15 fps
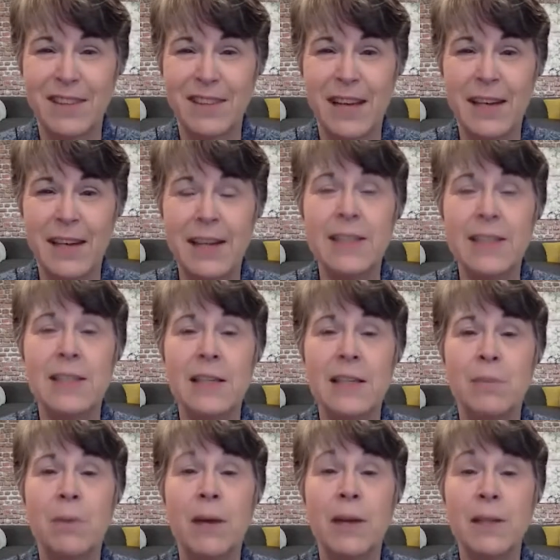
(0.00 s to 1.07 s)
That is the
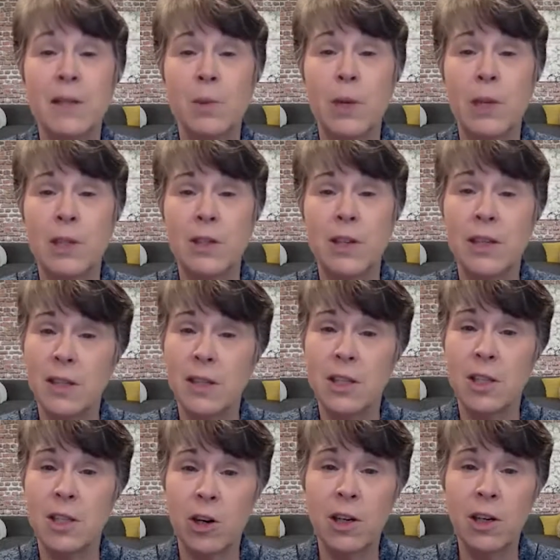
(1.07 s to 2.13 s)
best way to get
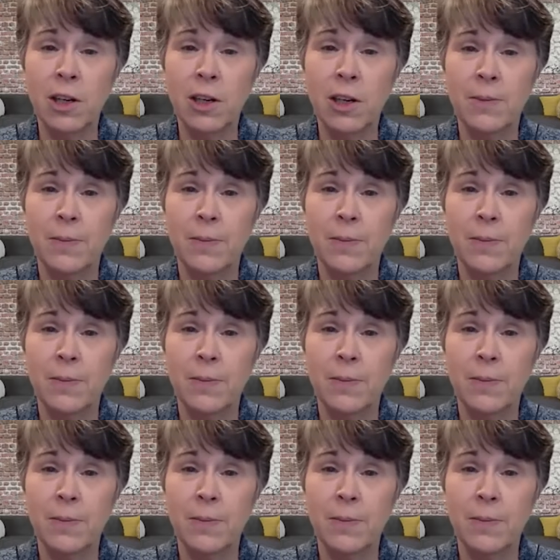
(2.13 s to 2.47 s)
started.